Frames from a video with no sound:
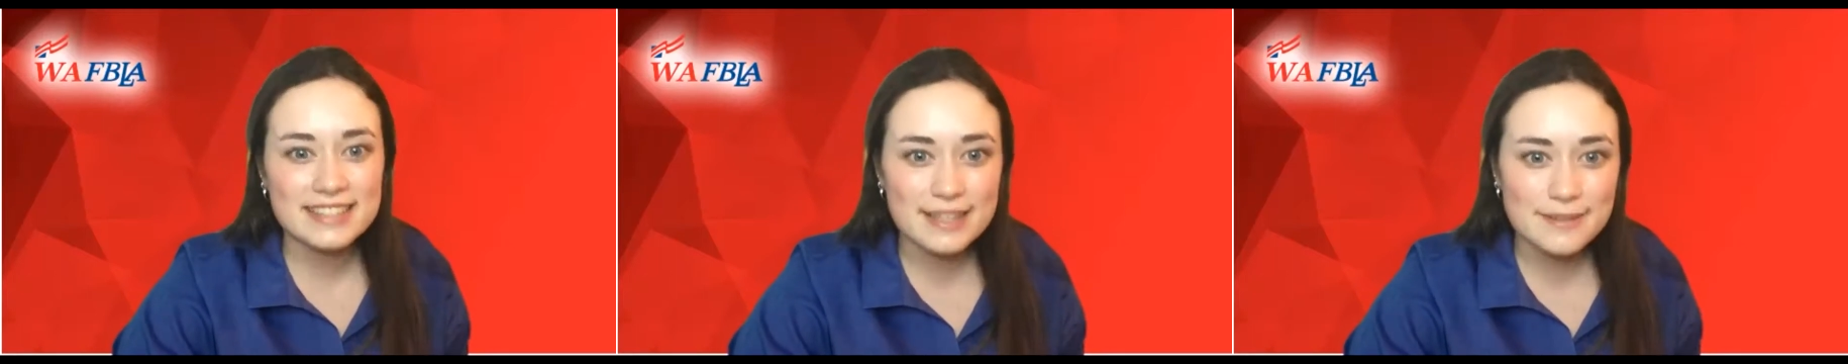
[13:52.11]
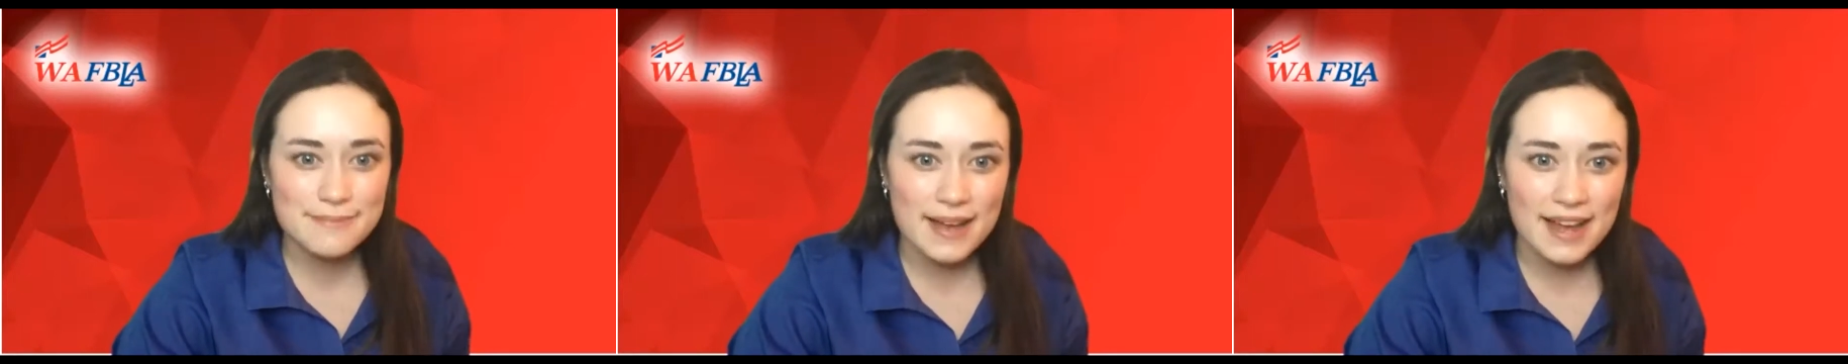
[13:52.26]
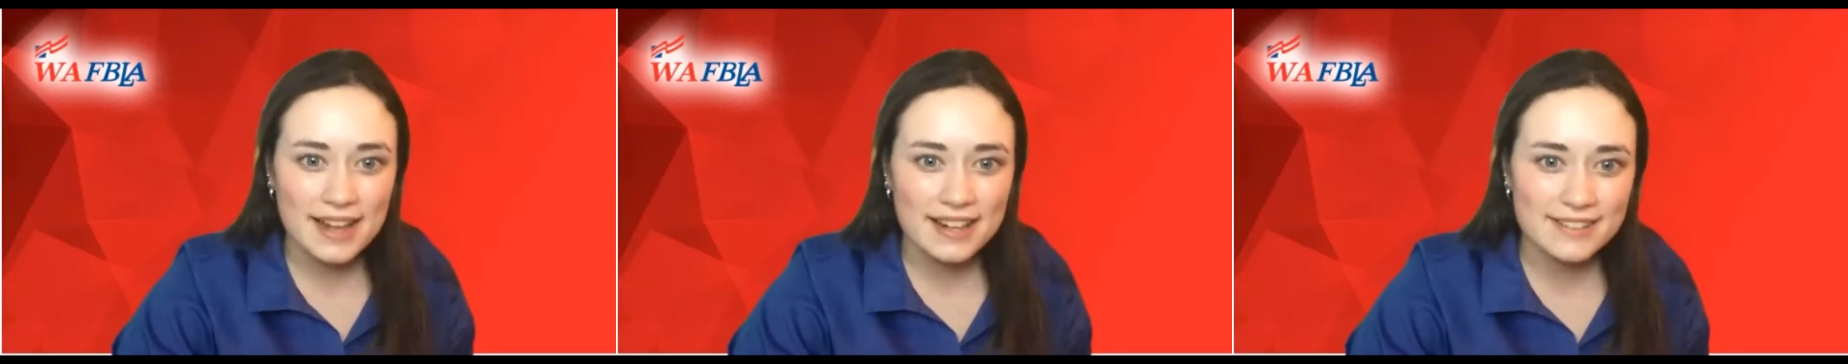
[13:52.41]

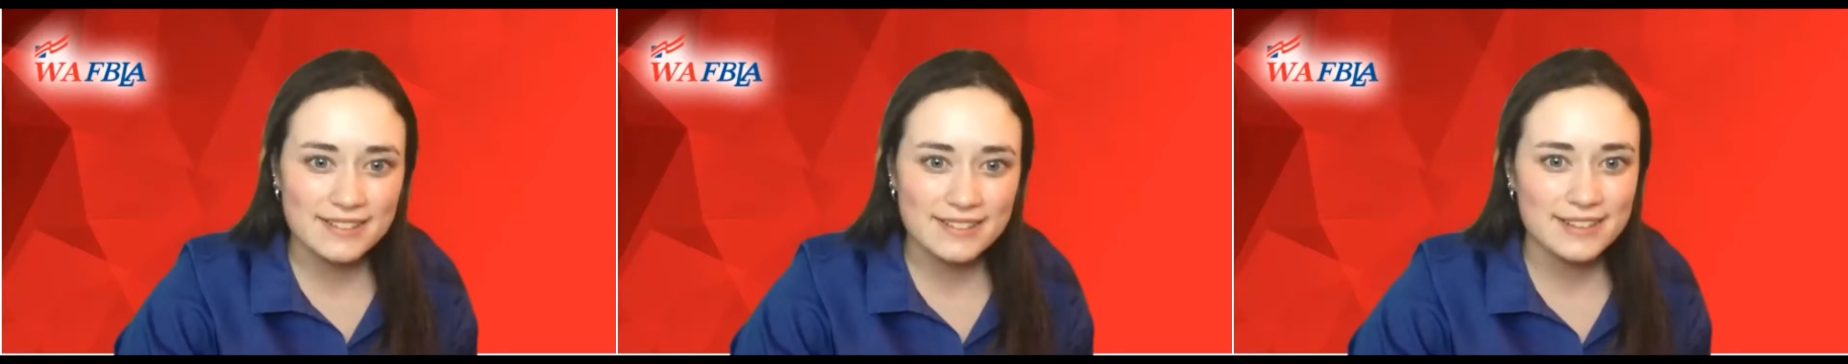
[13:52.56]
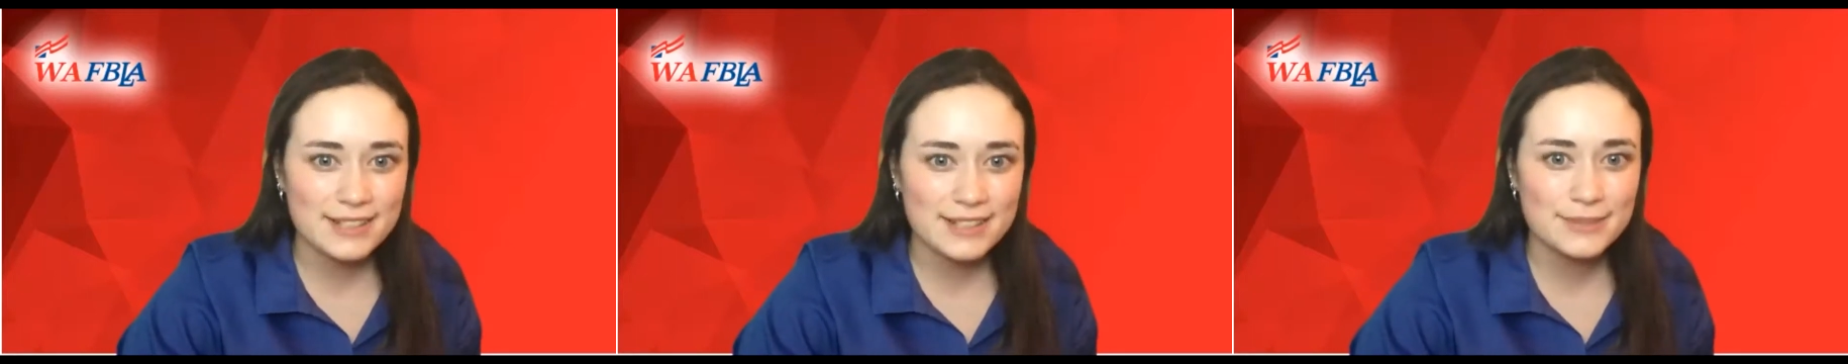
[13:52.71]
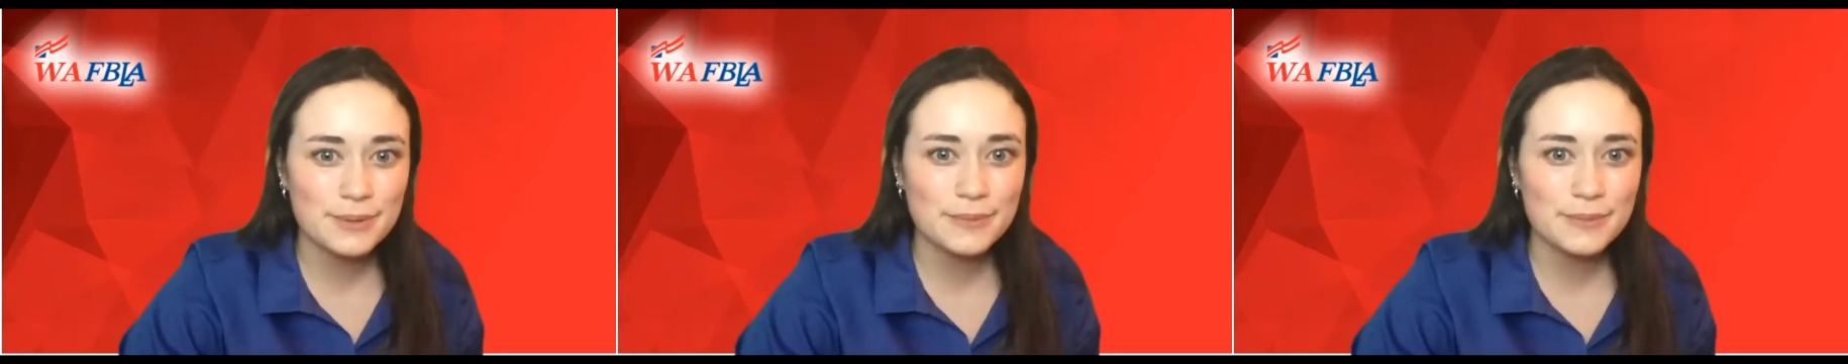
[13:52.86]

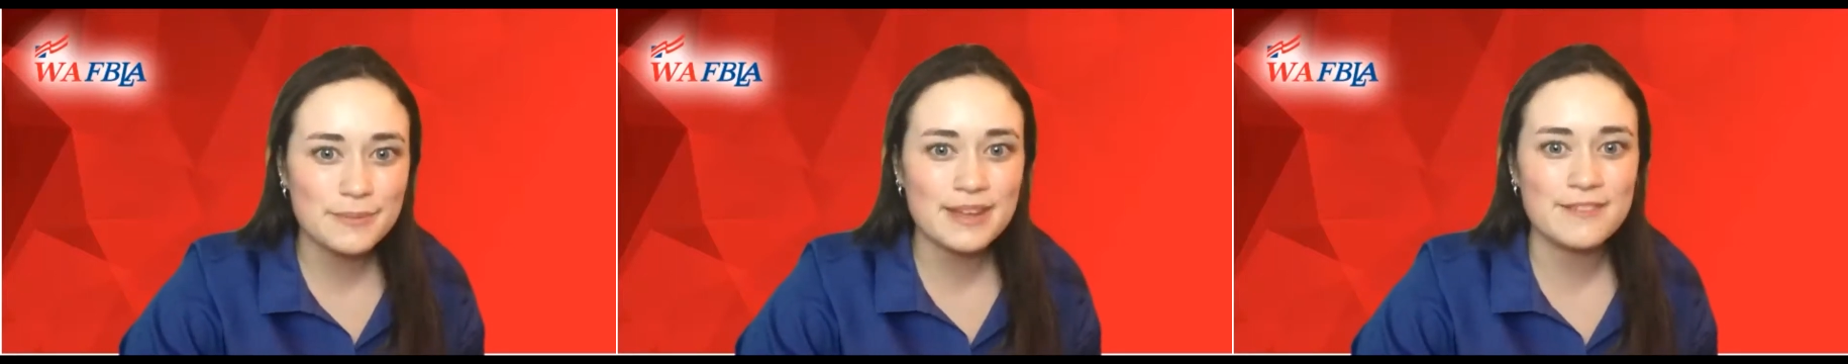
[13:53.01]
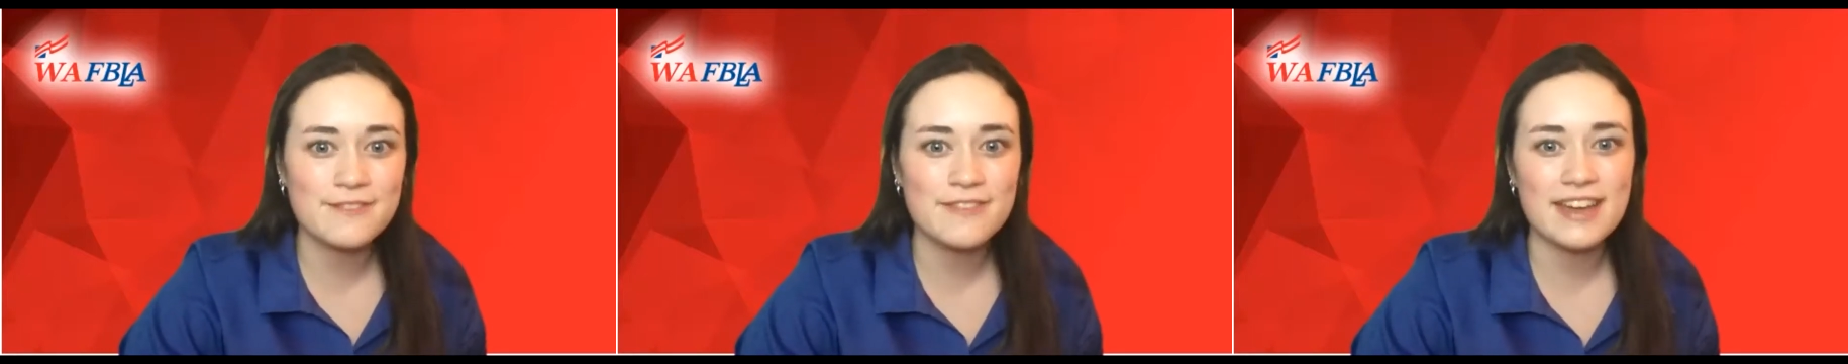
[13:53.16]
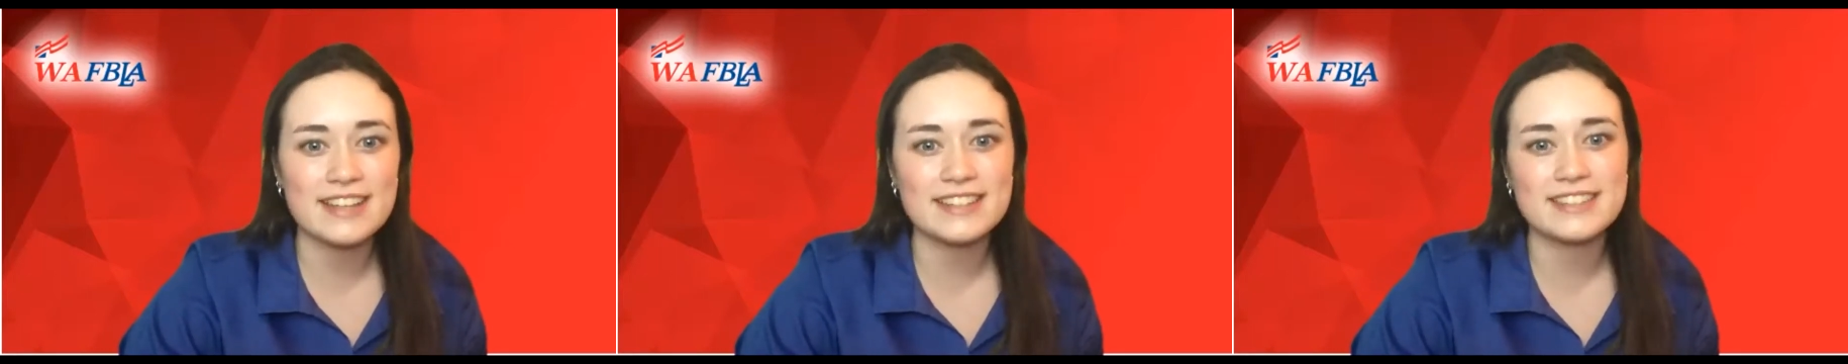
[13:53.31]
competitors will be
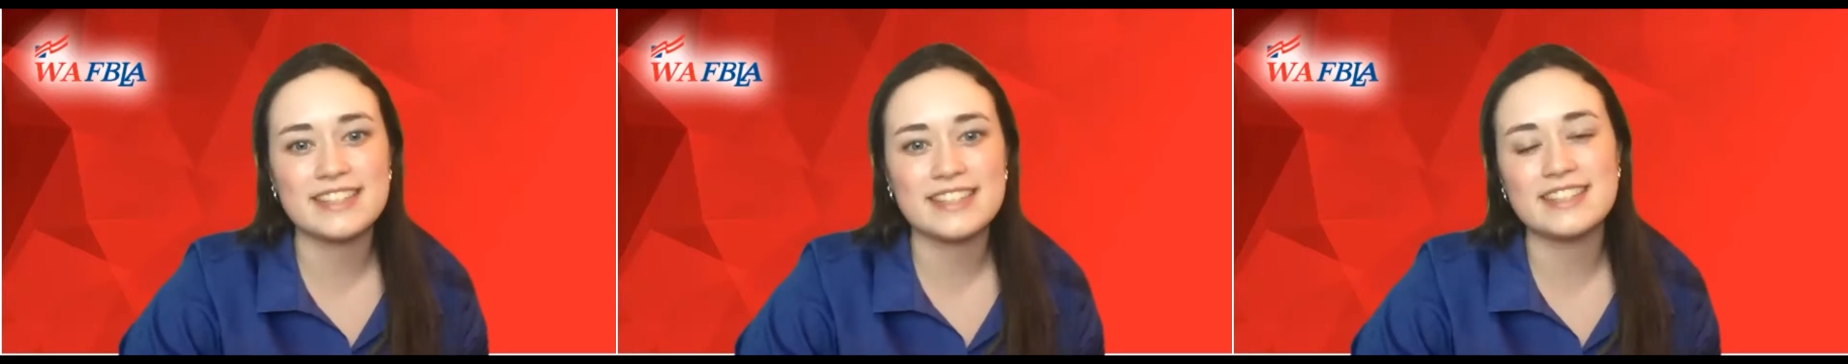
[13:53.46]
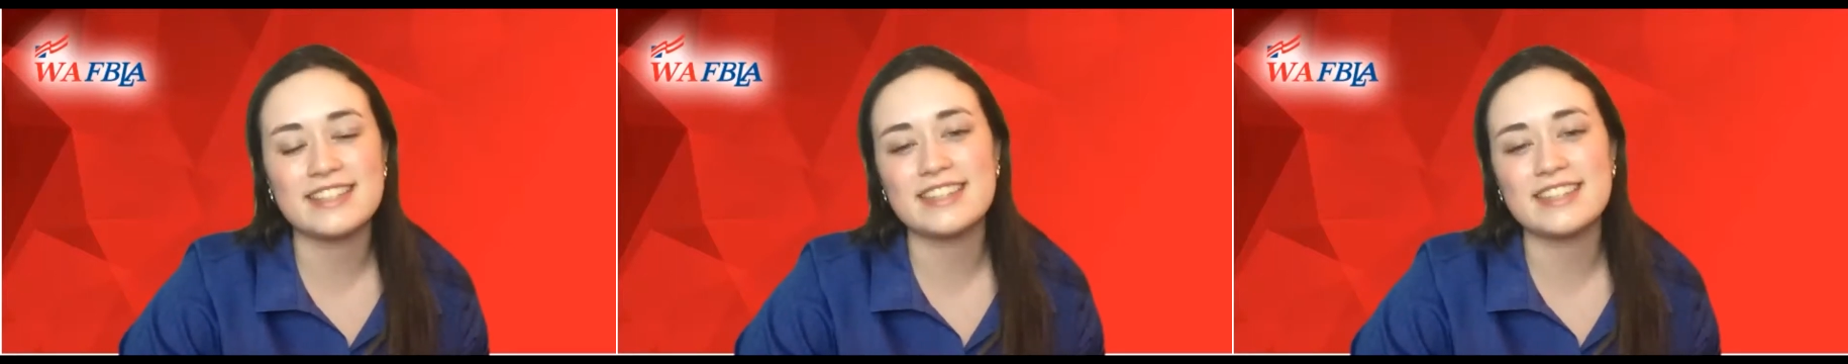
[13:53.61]
advancing